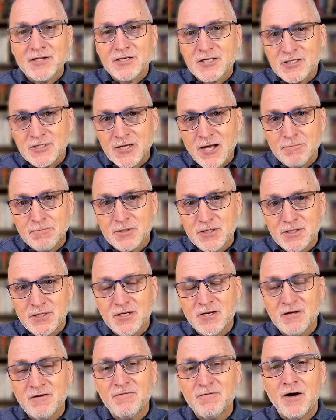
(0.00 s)

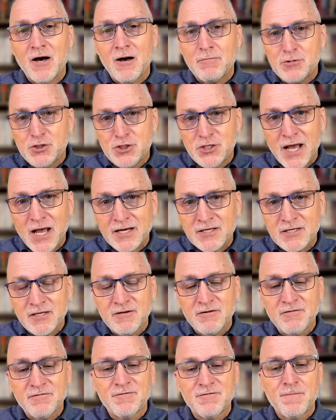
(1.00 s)
substantive,
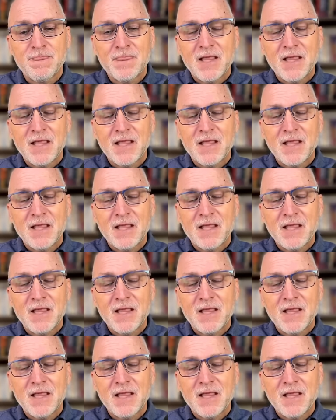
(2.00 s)
objective,